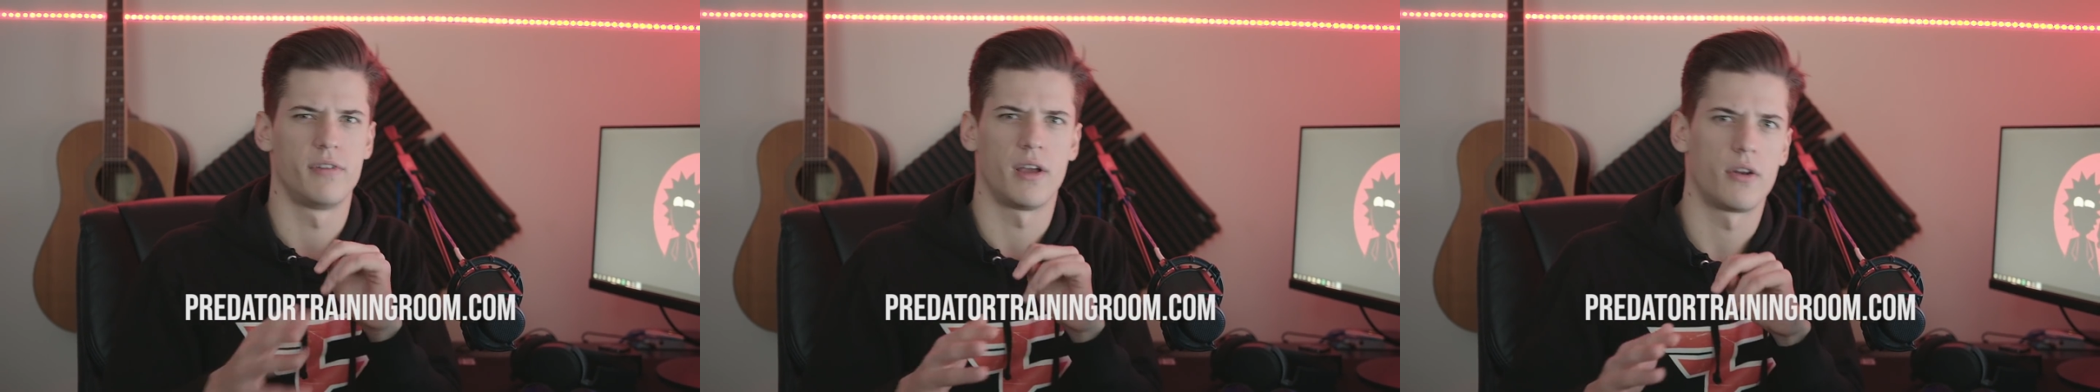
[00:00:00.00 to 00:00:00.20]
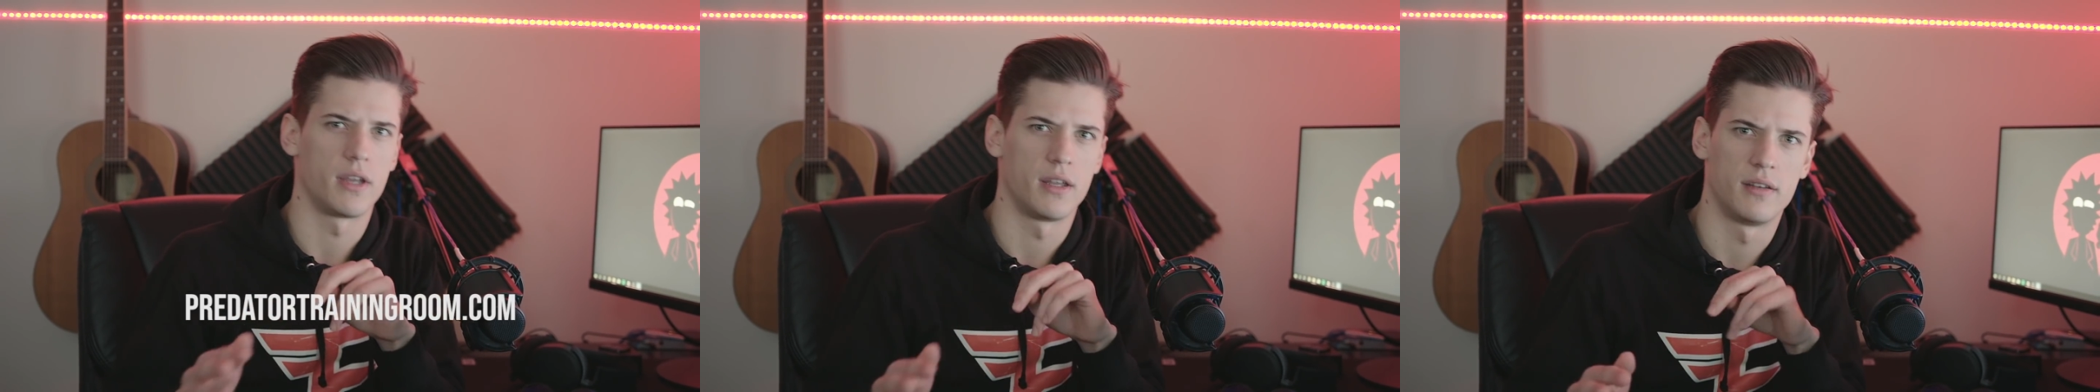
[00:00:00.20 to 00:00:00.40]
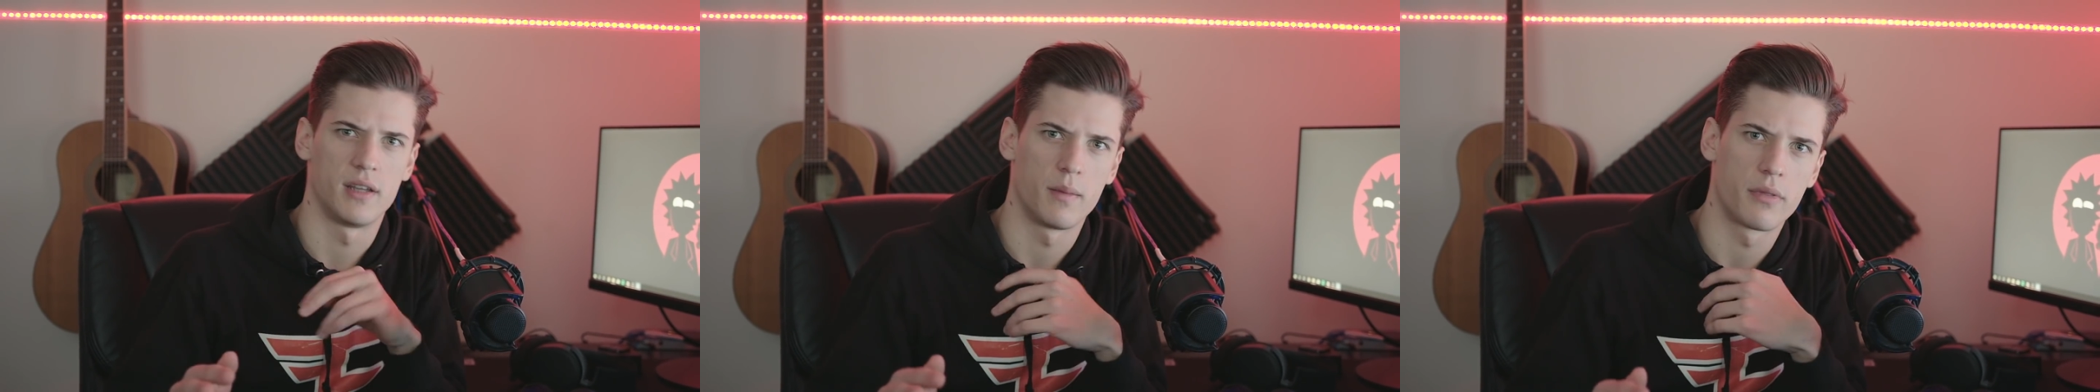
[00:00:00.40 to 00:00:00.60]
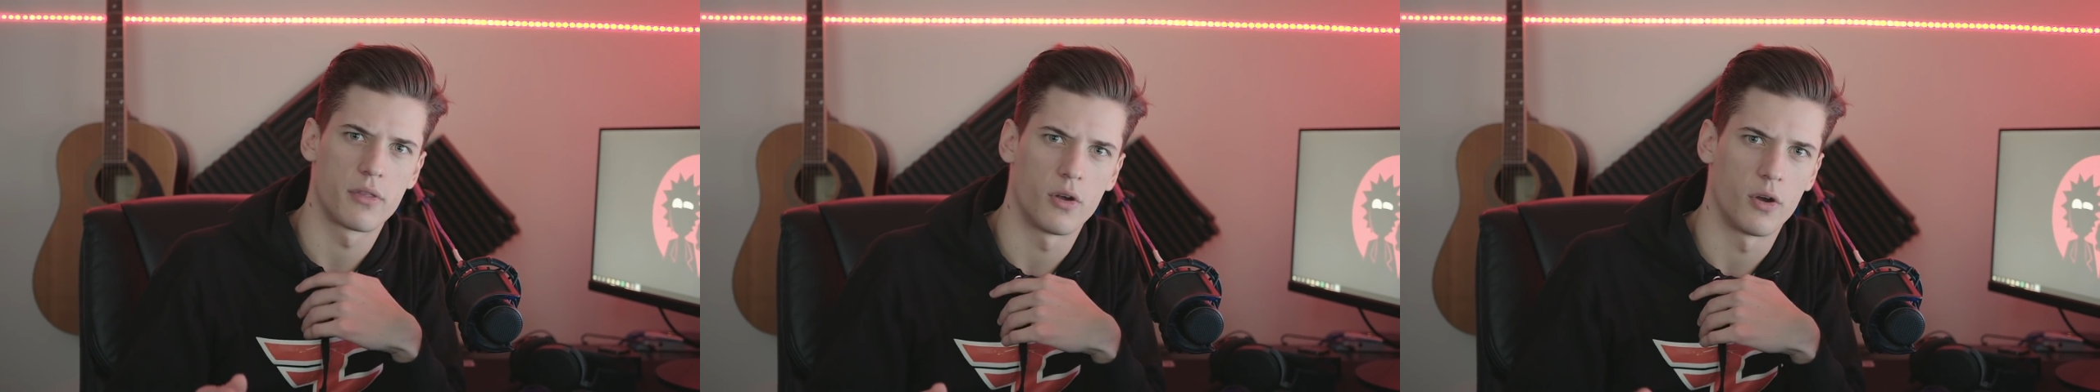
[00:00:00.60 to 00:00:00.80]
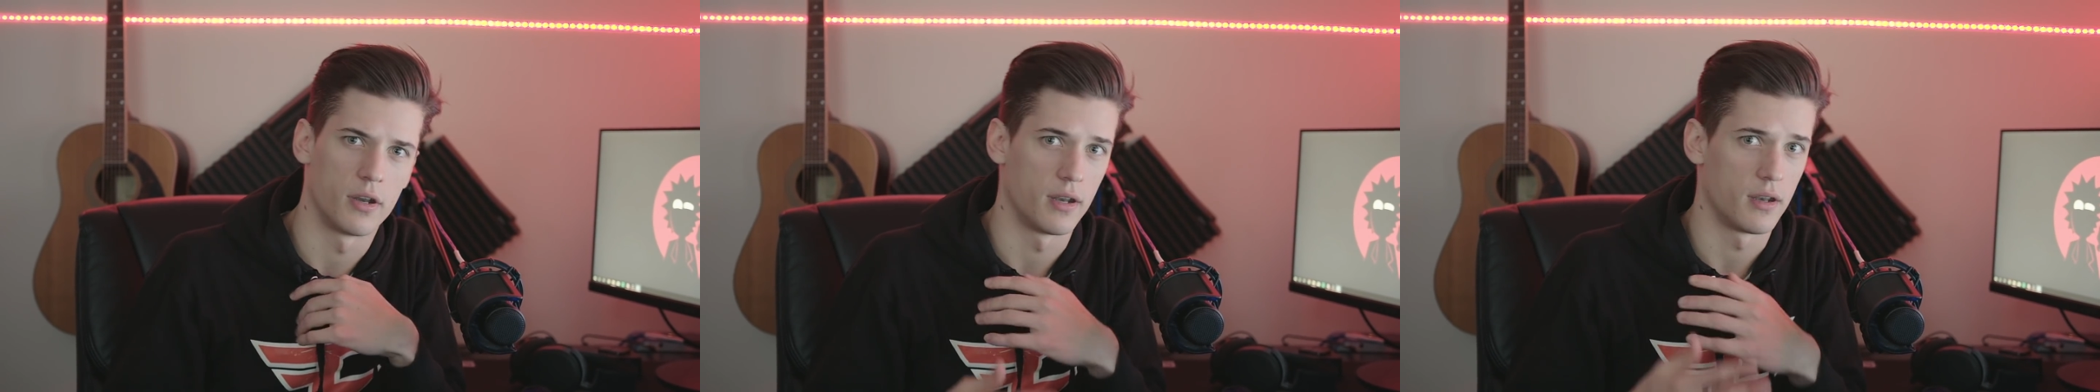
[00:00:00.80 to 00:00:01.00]
very in
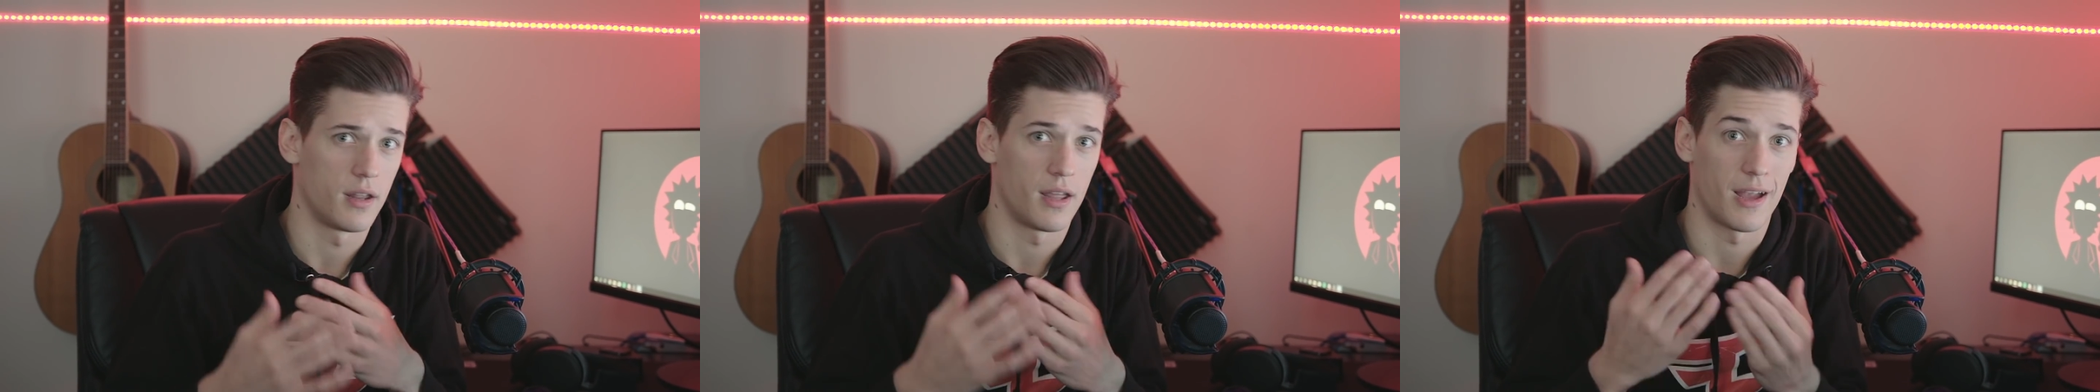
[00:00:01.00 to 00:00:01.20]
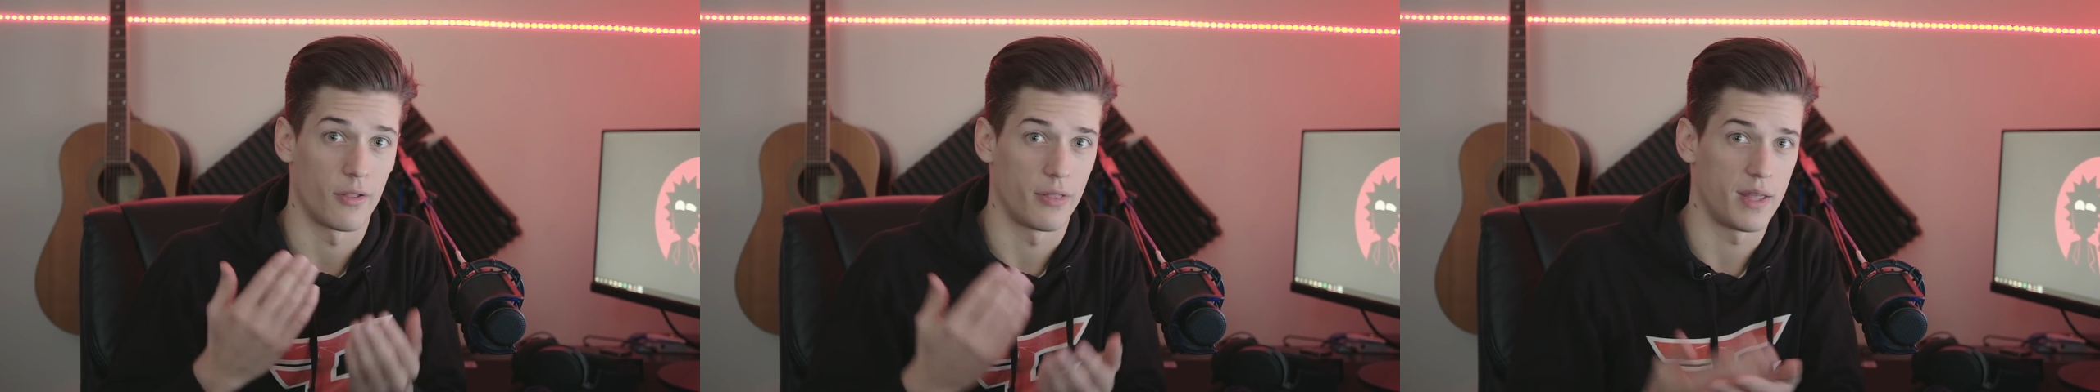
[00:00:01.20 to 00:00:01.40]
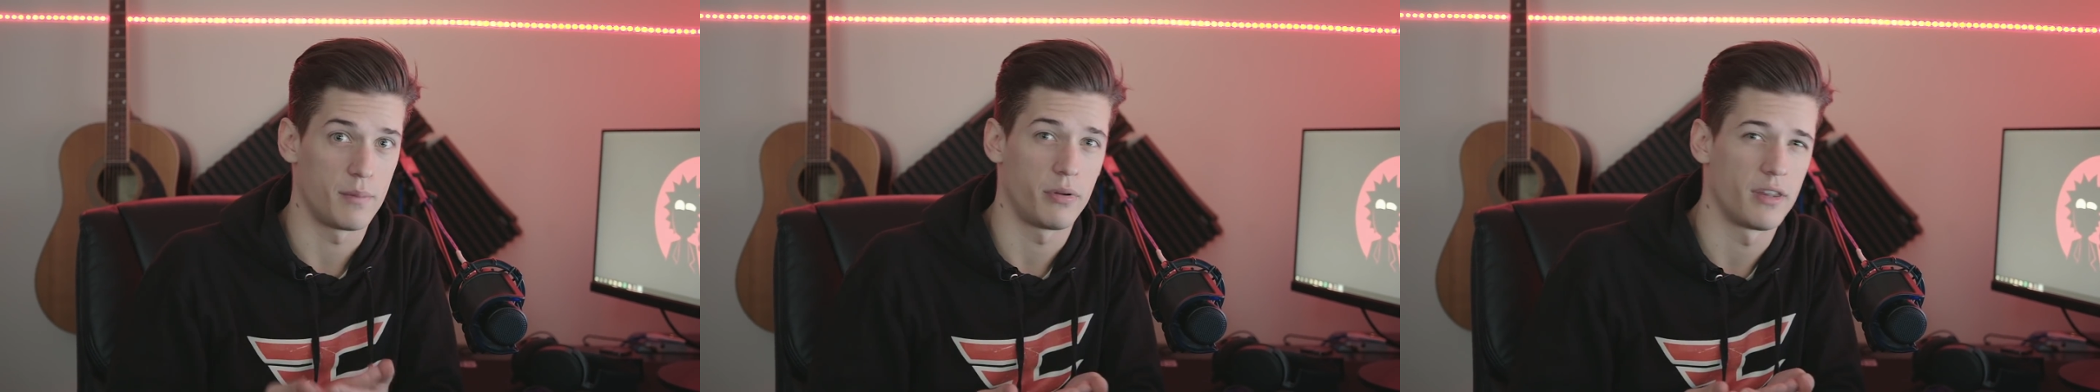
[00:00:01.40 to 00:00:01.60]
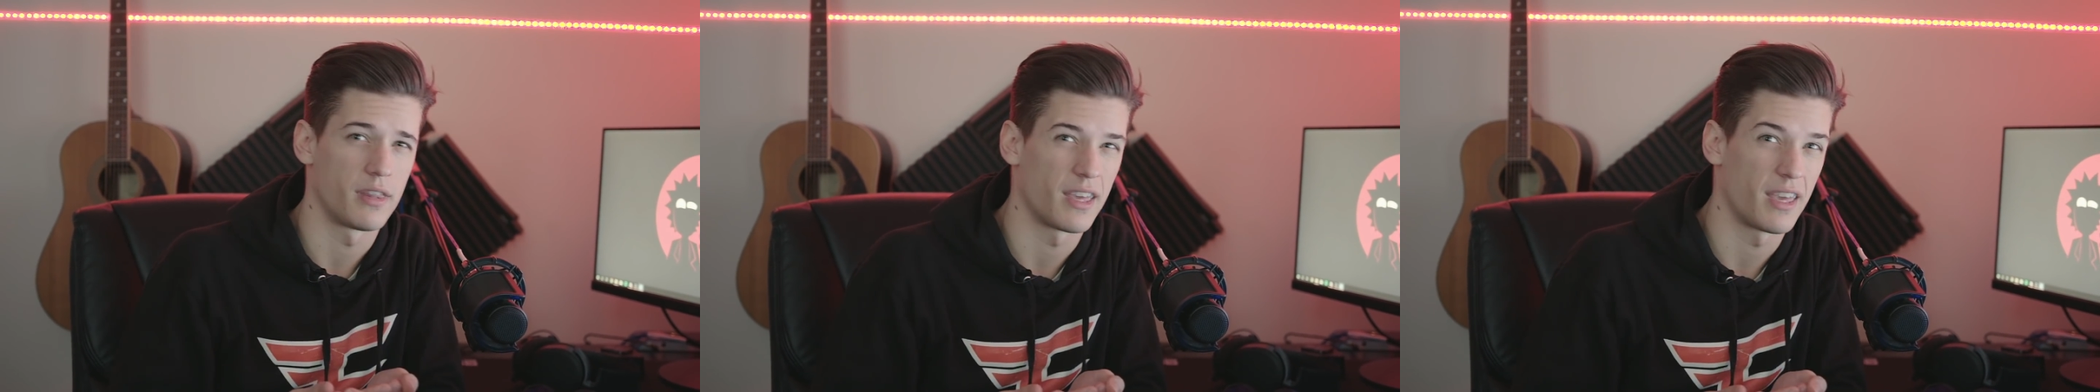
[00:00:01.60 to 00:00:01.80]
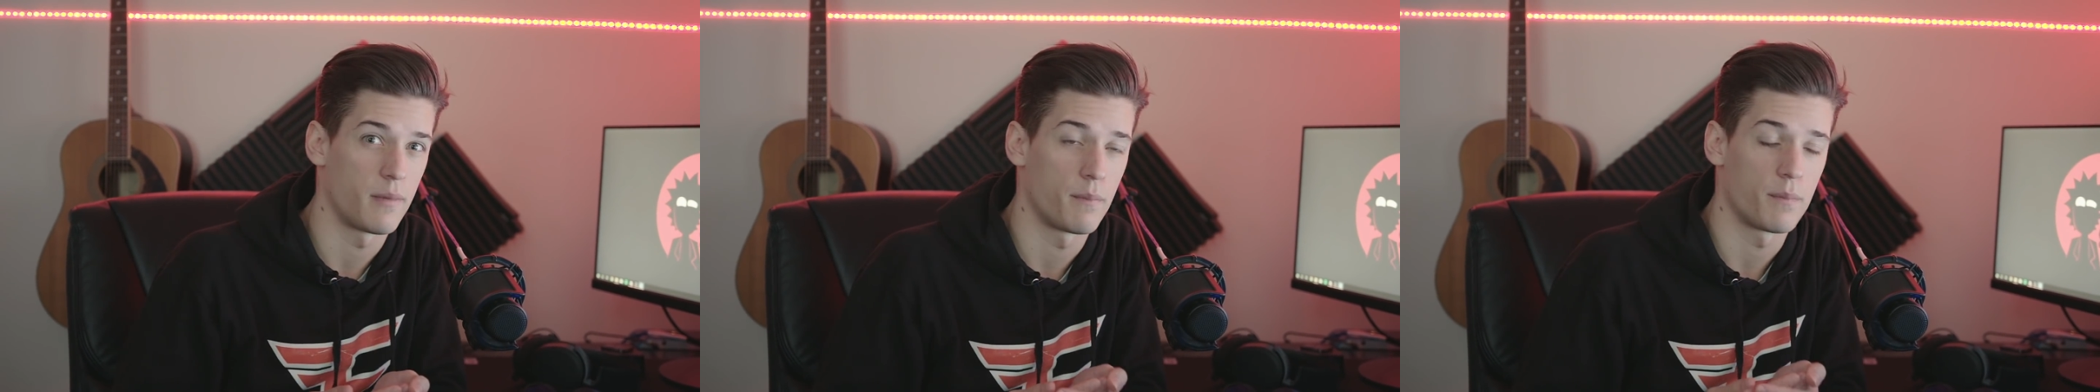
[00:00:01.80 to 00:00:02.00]
depth on how they
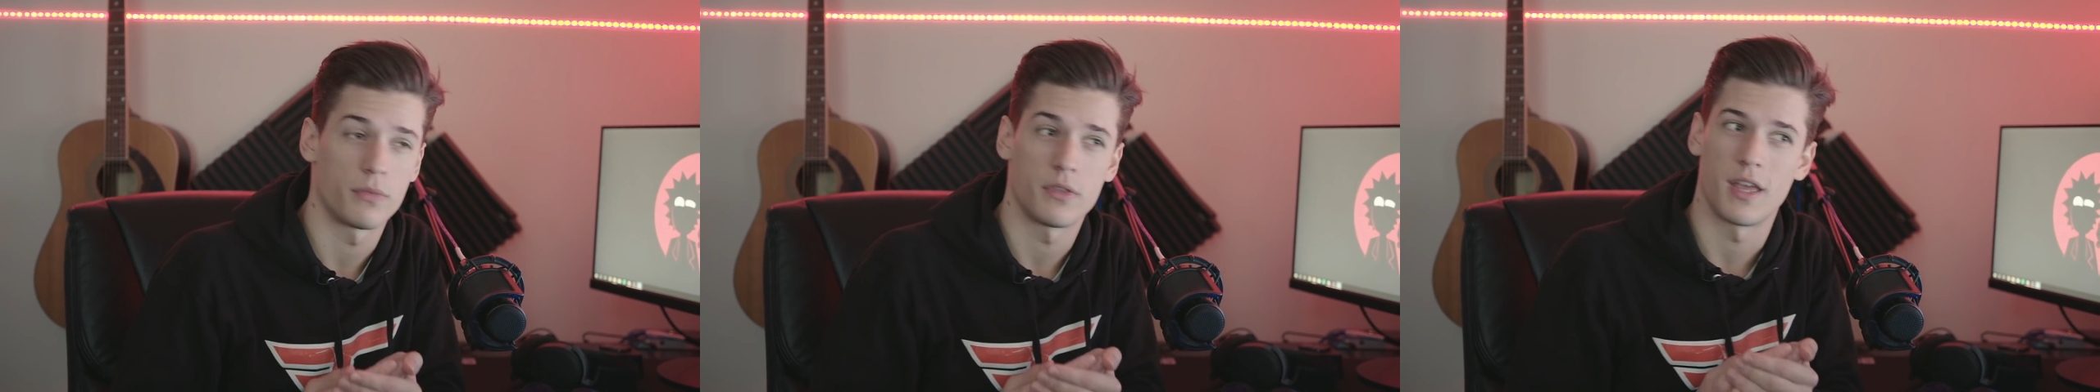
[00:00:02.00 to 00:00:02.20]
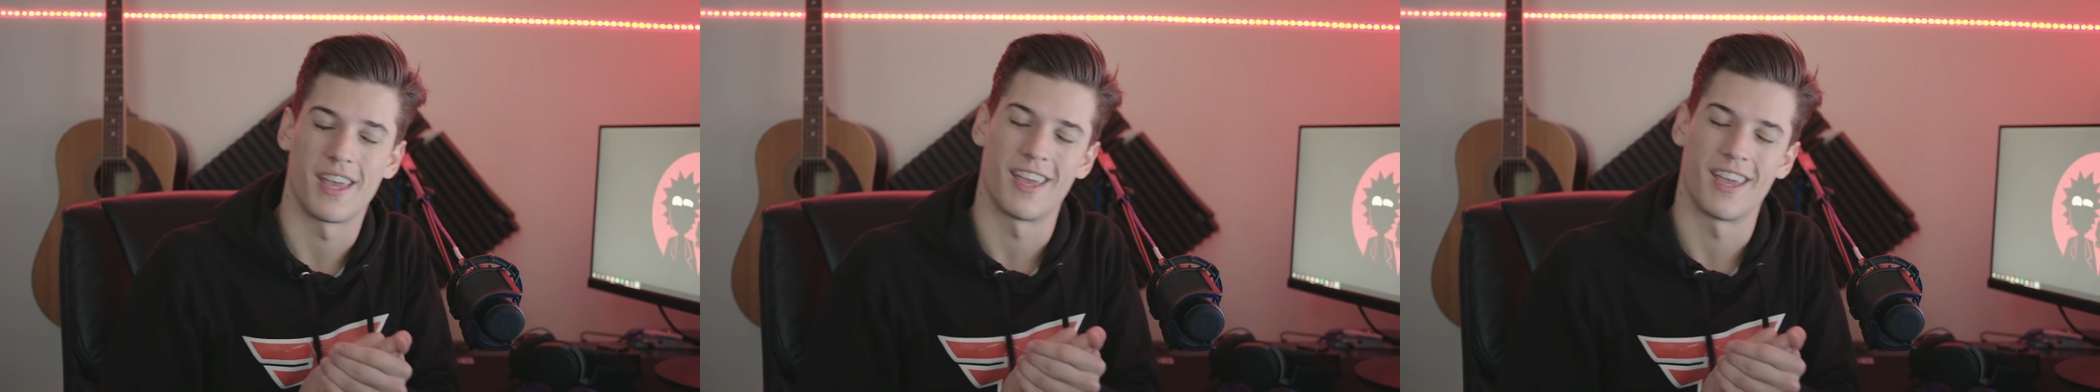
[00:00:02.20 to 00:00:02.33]
play the game